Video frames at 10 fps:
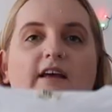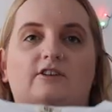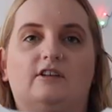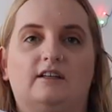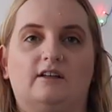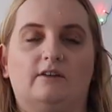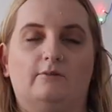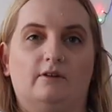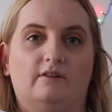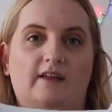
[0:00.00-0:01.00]
actually looking at
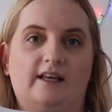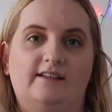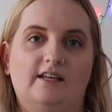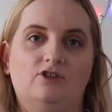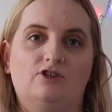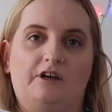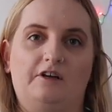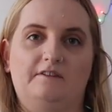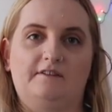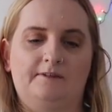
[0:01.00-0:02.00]
one of their
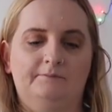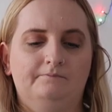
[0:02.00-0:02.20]
t-shirts